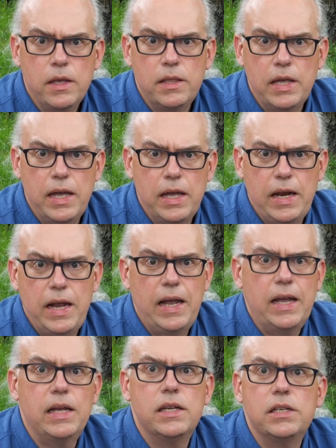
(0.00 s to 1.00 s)
that
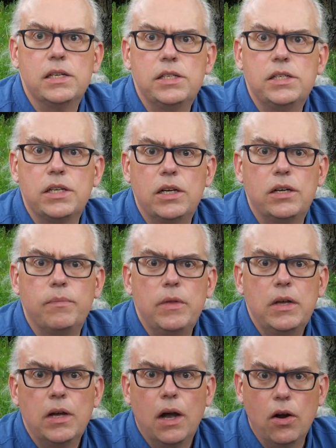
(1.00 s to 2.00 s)
has um,
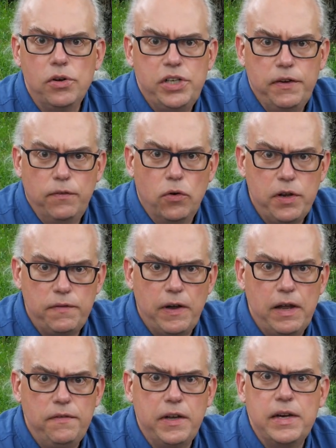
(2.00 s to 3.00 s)
RJ45